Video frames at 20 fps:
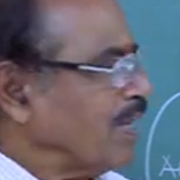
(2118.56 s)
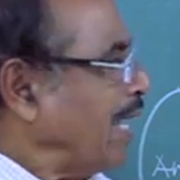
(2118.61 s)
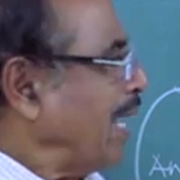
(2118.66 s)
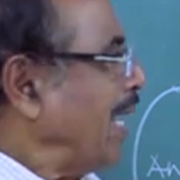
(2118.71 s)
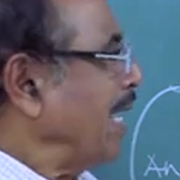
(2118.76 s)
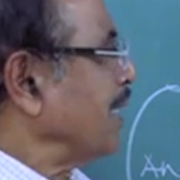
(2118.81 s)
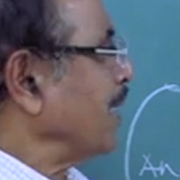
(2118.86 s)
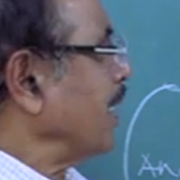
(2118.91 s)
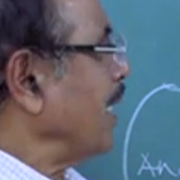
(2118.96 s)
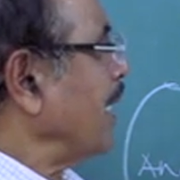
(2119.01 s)

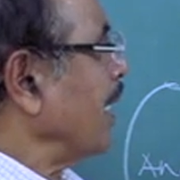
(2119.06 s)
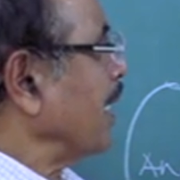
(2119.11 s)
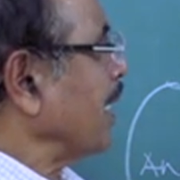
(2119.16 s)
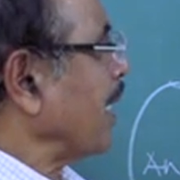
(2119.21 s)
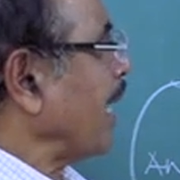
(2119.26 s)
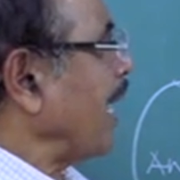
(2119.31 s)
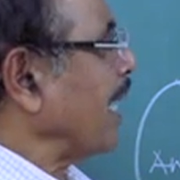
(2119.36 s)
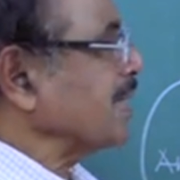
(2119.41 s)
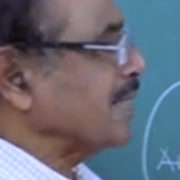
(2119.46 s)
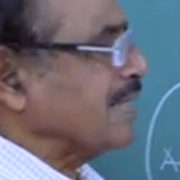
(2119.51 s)
And the
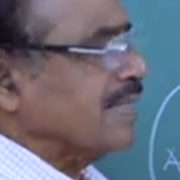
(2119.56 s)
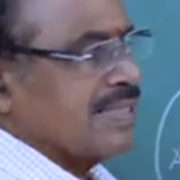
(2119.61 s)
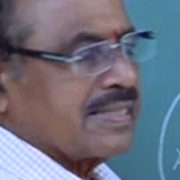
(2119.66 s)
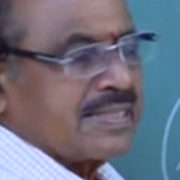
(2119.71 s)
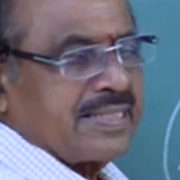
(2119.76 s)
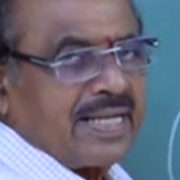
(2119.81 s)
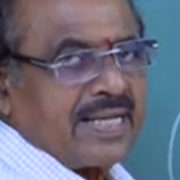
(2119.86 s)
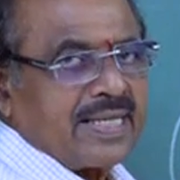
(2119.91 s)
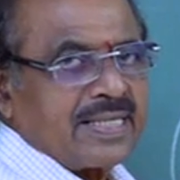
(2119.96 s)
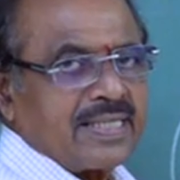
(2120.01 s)
gas is
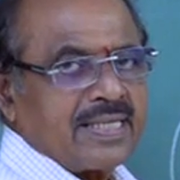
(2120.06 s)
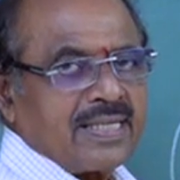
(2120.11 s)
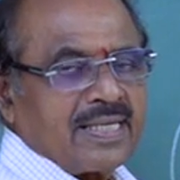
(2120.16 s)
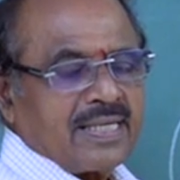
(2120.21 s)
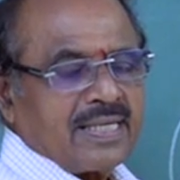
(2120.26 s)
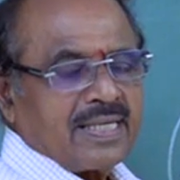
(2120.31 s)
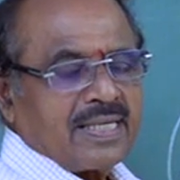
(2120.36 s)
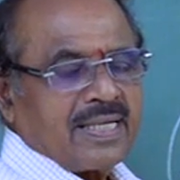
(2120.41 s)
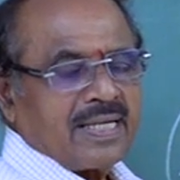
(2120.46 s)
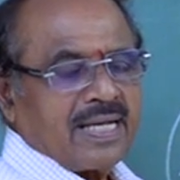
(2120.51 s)
there.
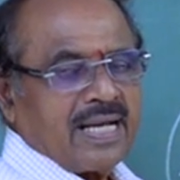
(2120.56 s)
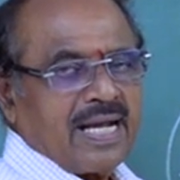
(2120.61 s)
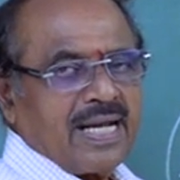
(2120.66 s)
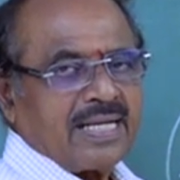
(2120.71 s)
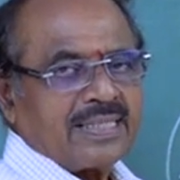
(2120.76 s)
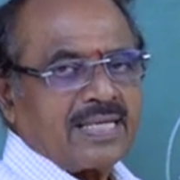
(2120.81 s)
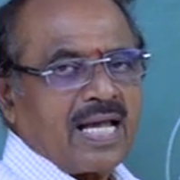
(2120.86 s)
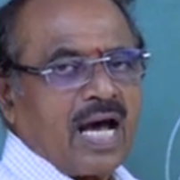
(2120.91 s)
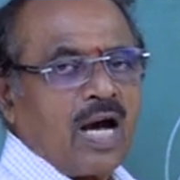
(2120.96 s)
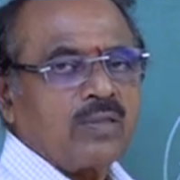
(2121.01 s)

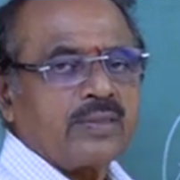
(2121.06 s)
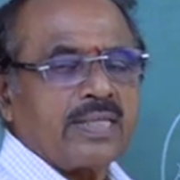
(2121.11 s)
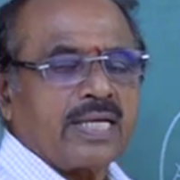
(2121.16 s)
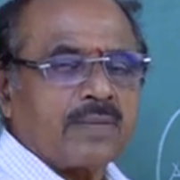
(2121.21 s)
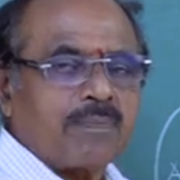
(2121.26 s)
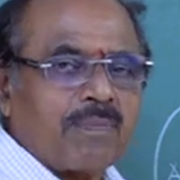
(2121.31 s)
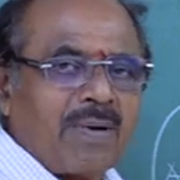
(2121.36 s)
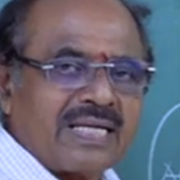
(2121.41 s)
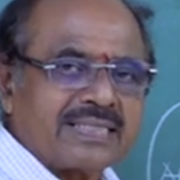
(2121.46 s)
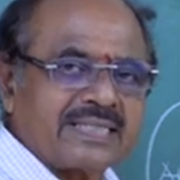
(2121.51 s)
And now they
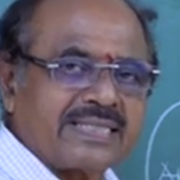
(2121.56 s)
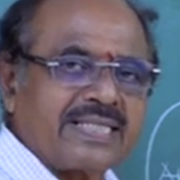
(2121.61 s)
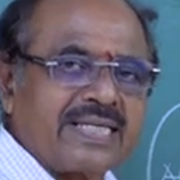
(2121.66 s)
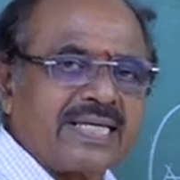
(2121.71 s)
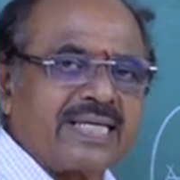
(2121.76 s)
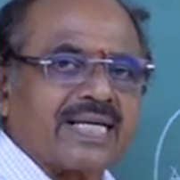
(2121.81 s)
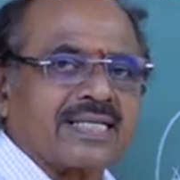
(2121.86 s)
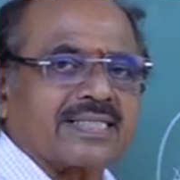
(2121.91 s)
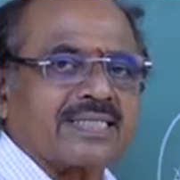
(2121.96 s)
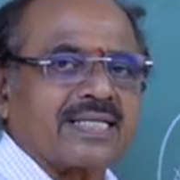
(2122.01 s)
are
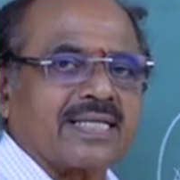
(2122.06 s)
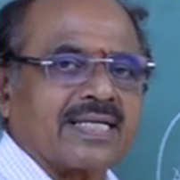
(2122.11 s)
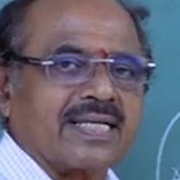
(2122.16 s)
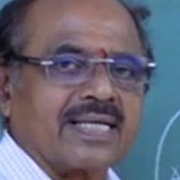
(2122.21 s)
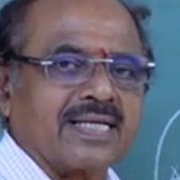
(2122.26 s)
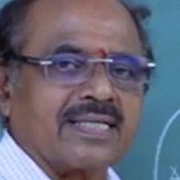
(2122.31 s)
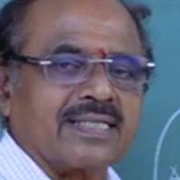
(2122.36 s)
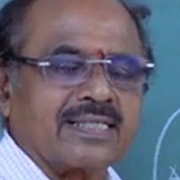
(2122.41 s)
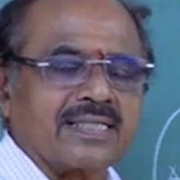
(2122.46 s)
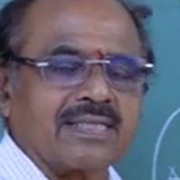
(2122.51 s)
passing electric
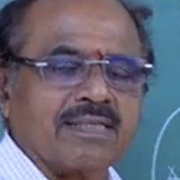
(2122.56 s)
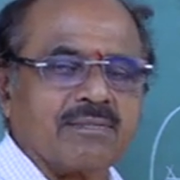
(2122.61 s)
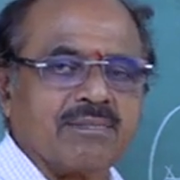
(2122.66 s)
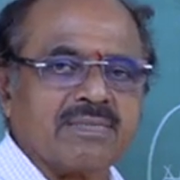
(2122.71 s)
current.